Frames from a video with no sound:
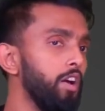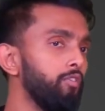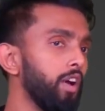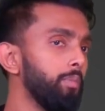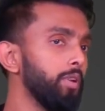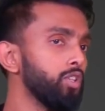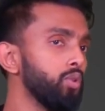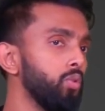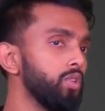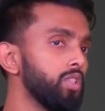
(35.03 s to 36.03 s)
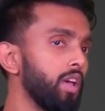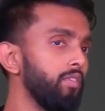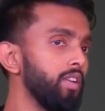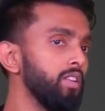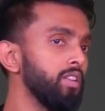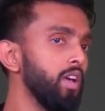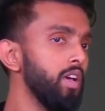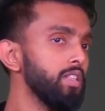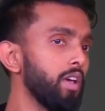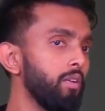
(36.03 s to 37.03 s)
5 plus 2 is 7,
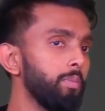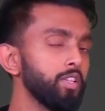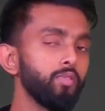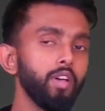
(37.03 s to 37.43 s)
7 plus